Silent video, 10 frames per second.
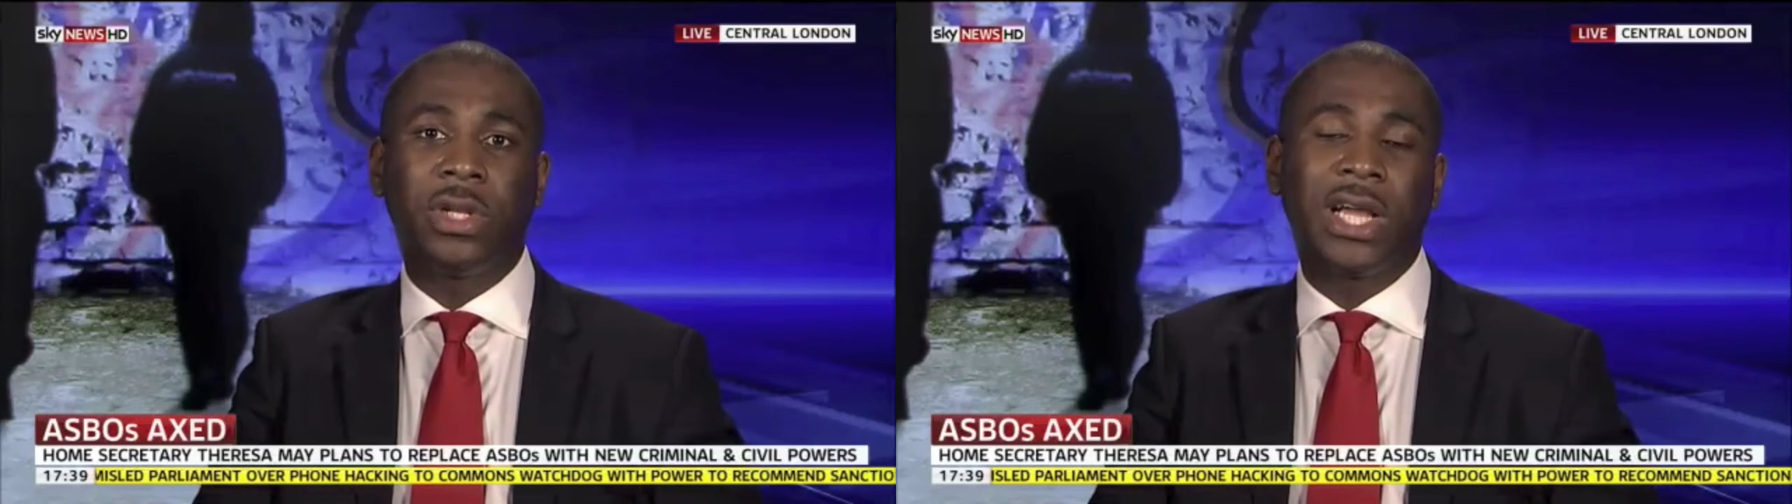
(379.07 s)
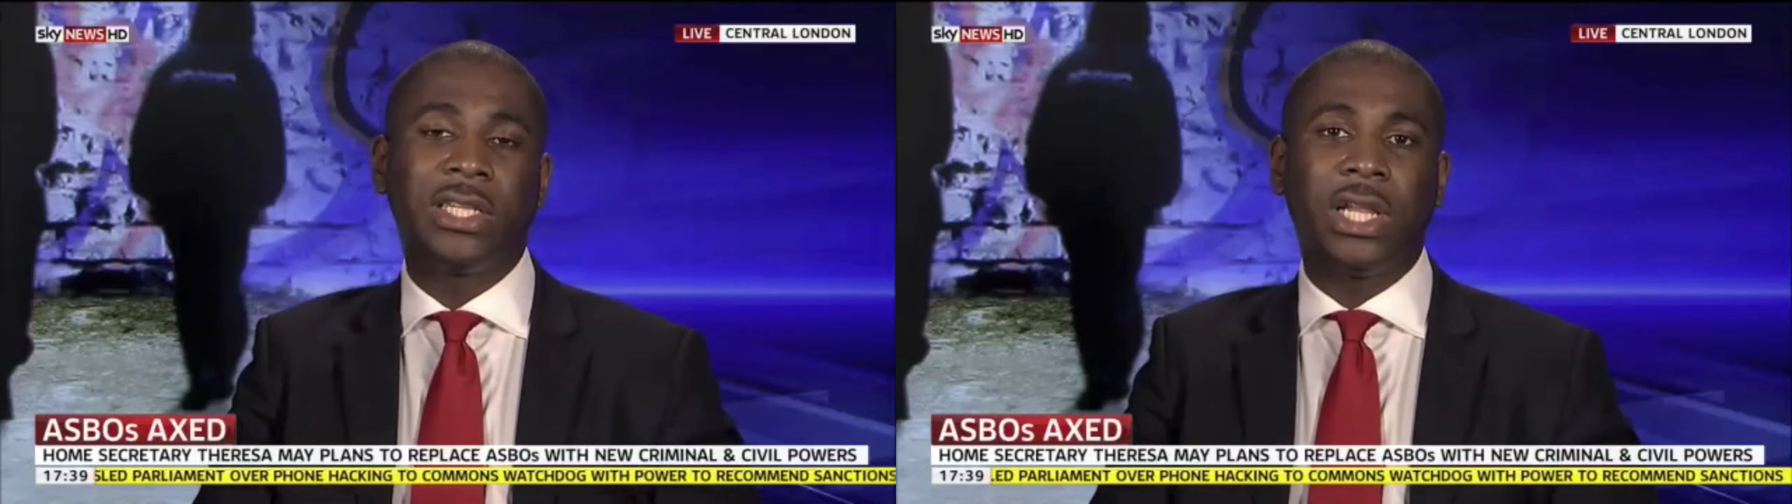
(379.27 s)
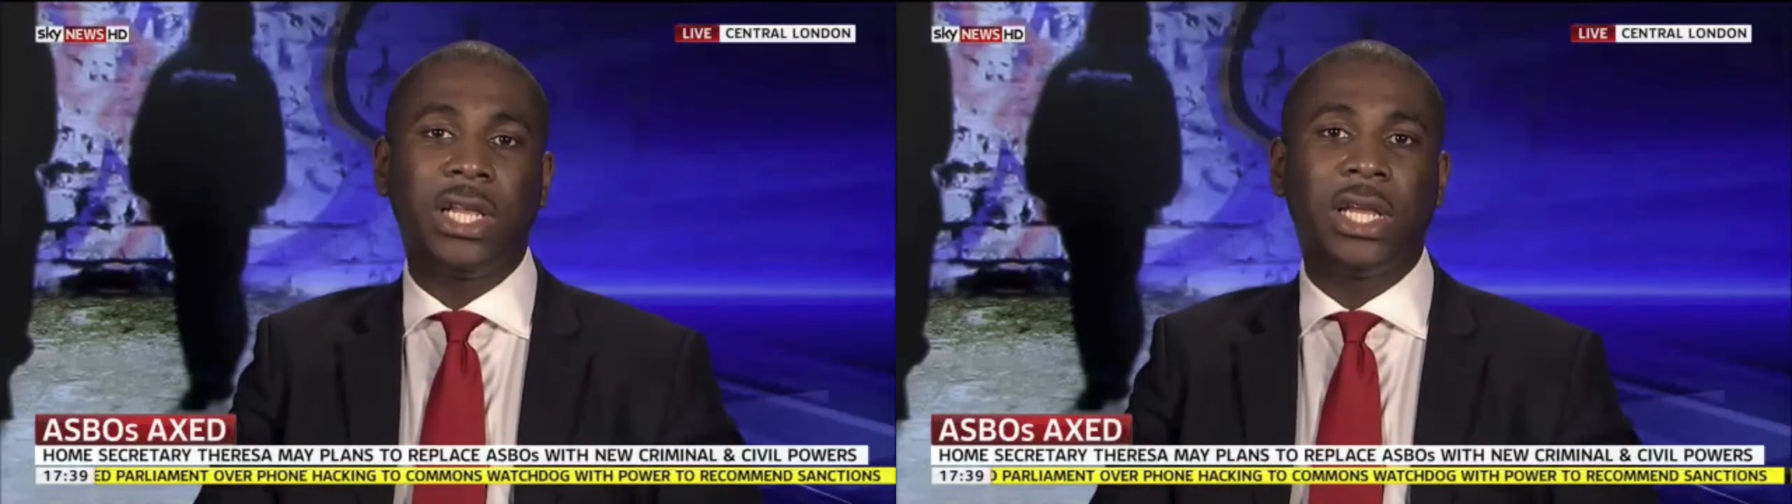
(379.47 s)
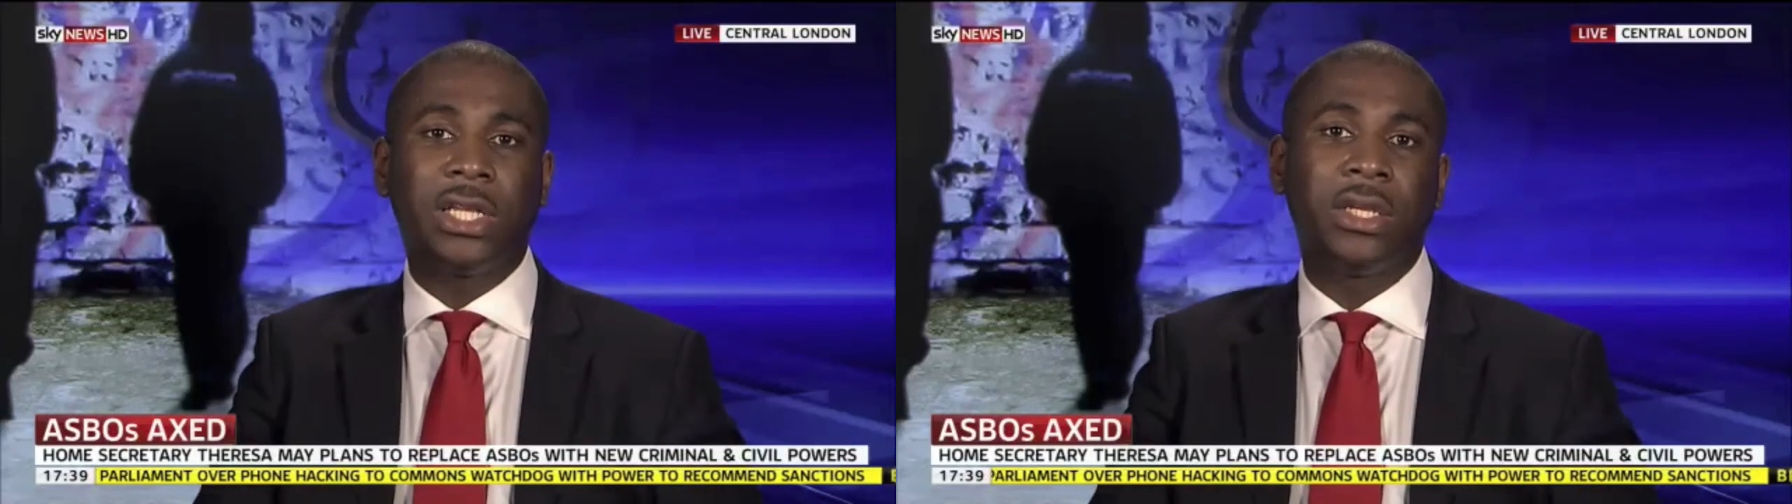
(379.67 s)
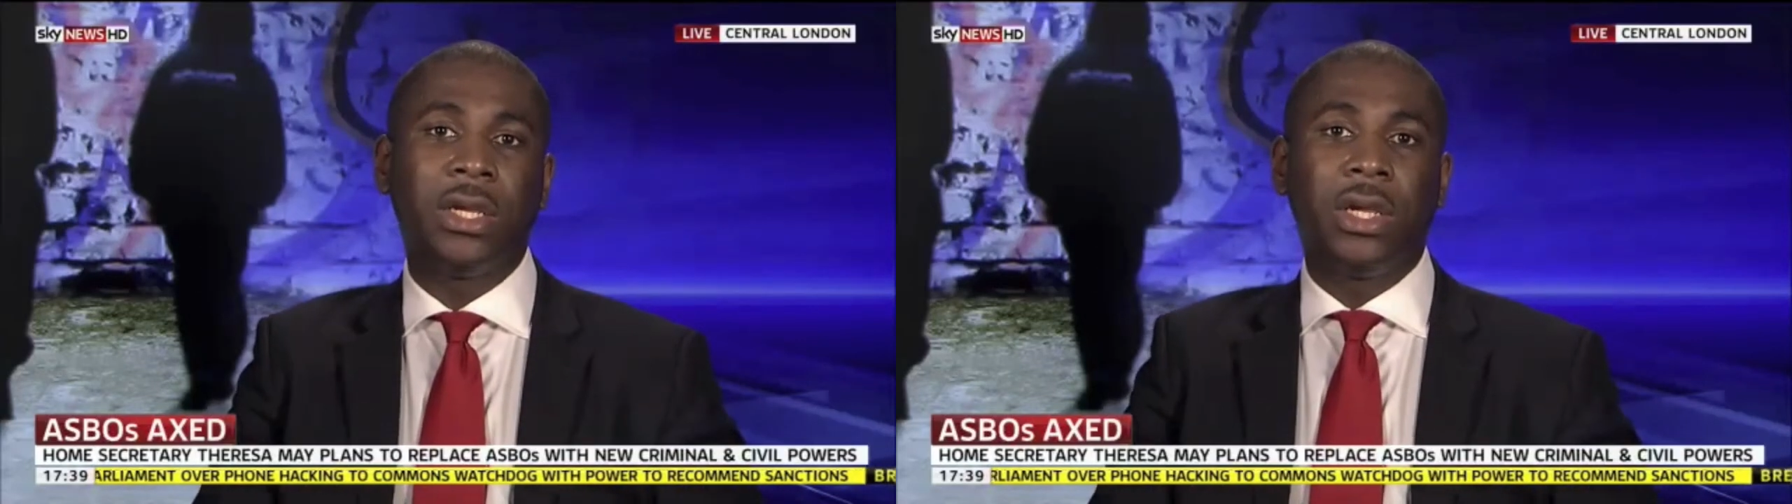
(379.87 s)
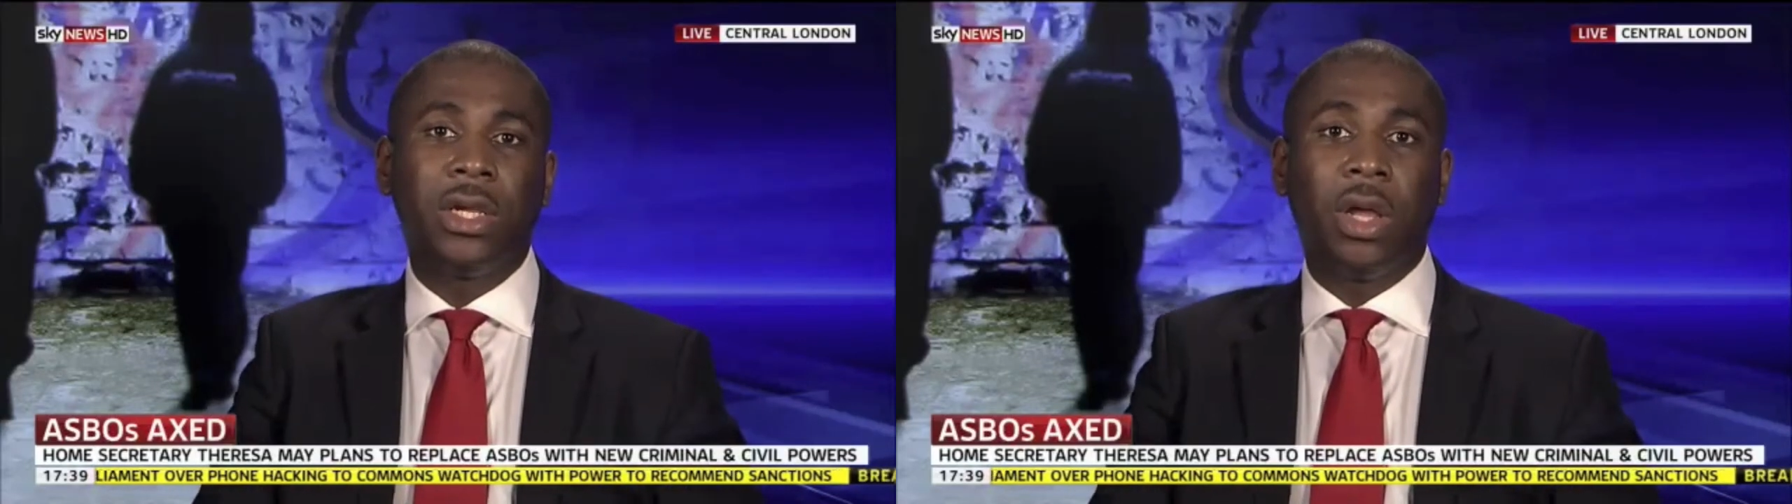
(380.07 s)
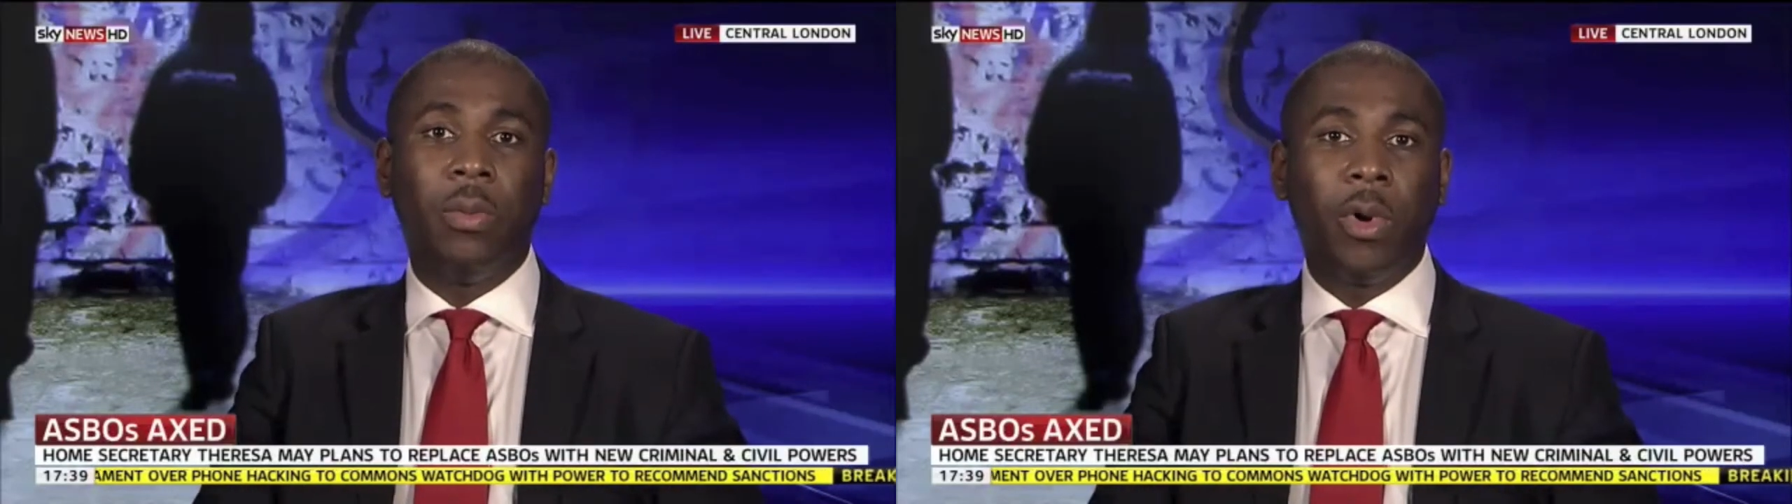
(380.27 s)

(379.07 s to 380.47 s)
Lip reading: And actually, there's, you know,